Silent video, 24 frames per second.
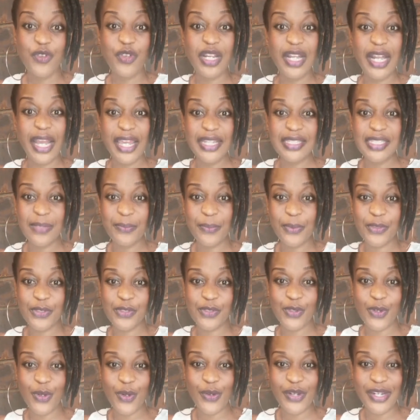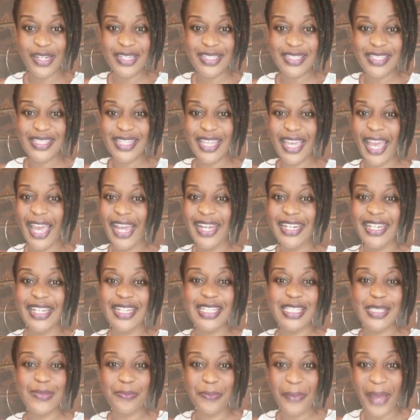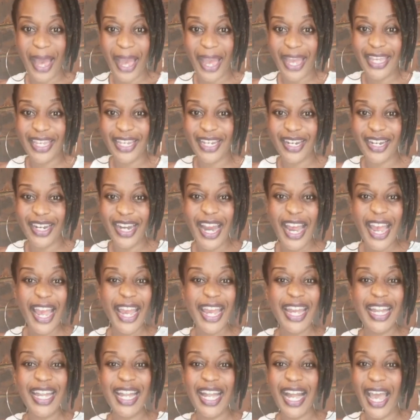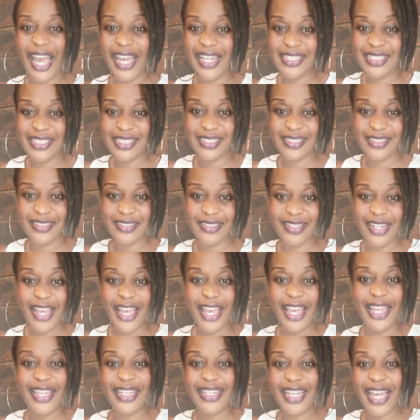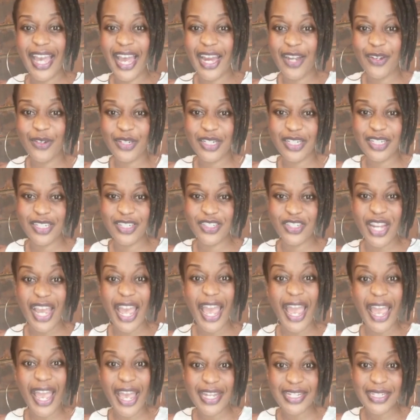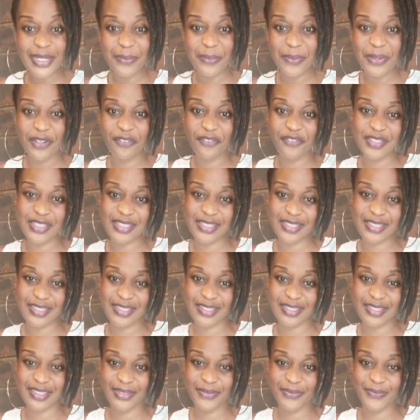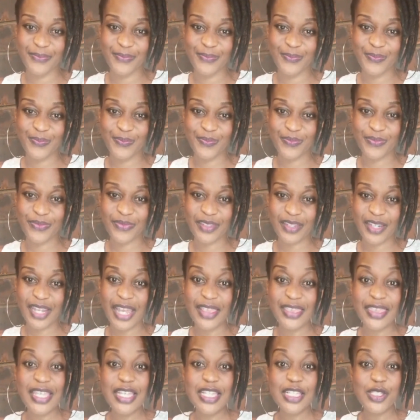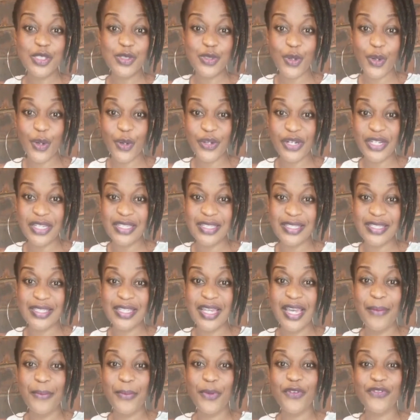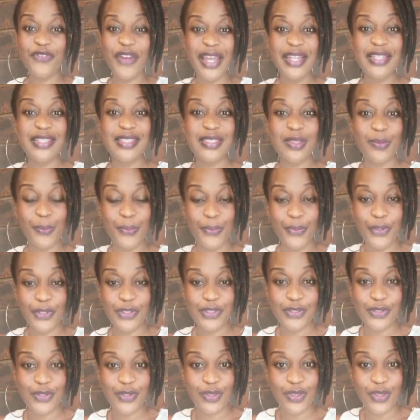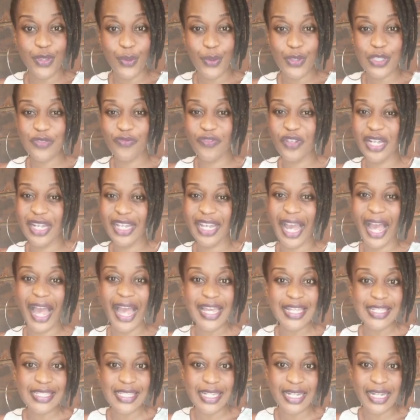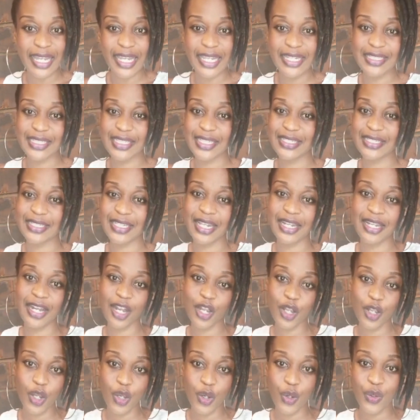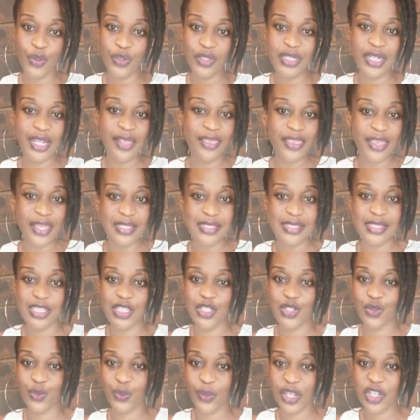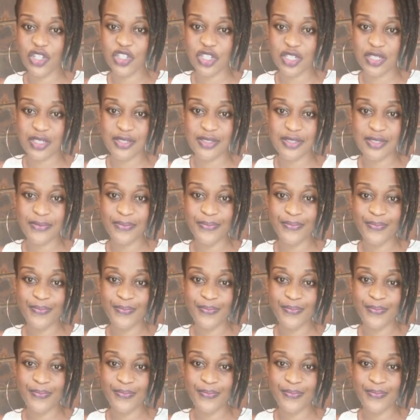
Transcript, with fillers: Relatable stories can inspire, enlighten, encourage, and uplift a sister. These stories provide support to those feeling isolated and alone in their situations.